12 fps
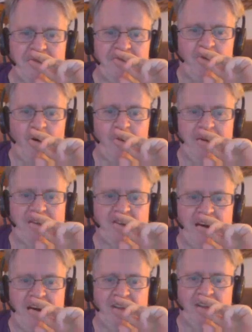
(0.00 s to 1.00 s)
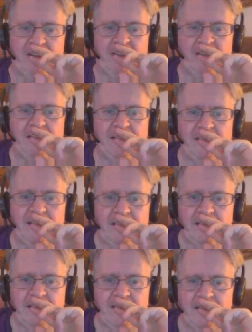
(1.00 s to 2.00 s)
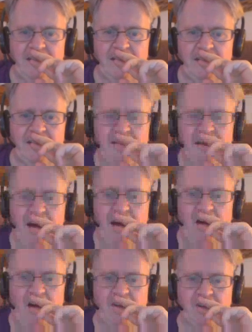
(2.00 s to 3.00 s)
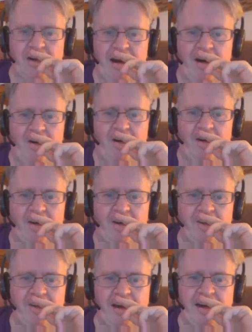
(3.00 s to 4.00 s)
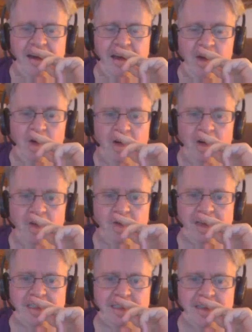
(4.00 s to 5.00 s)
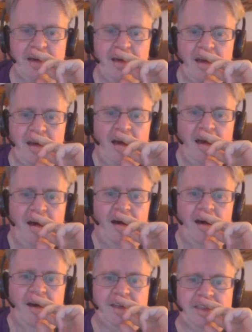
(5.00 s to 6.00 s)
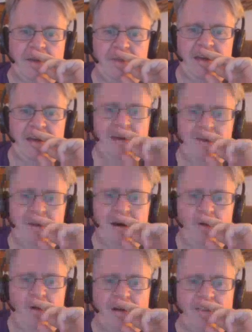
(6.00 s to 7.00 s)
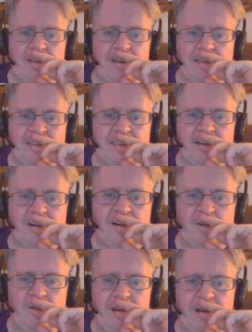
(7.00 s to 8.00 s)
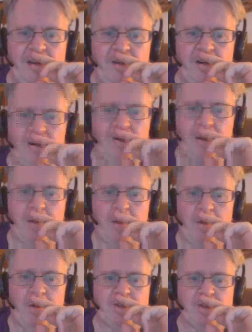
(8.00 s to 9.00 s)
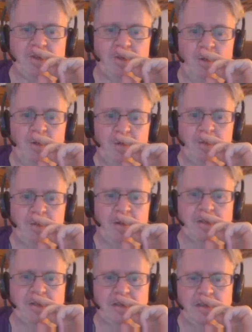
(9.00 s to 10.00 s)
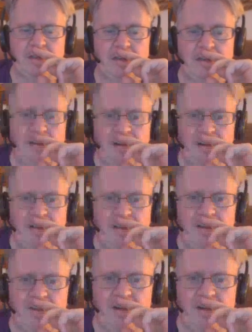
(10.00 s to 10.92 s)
before me, traveler. Not all drow are created equal, racist. Something you might want to consider when you hear my proposal. What proposal? The